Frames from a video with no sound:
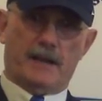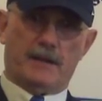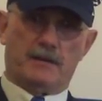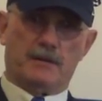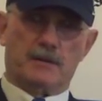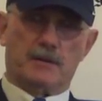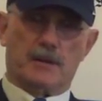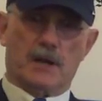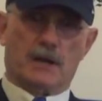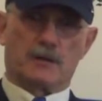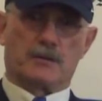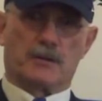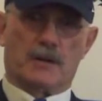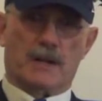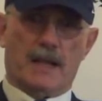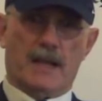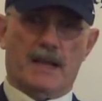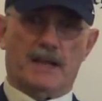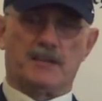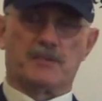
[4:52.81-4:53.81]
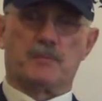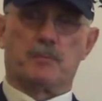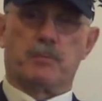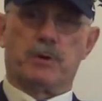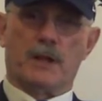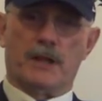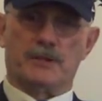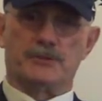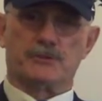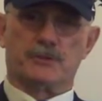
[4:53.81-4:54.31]
and Doctor Lyon's
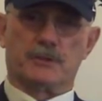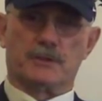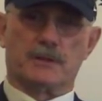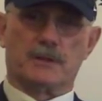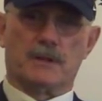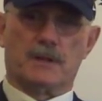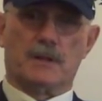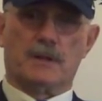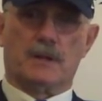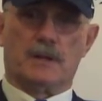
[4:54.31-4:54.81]
pleasure.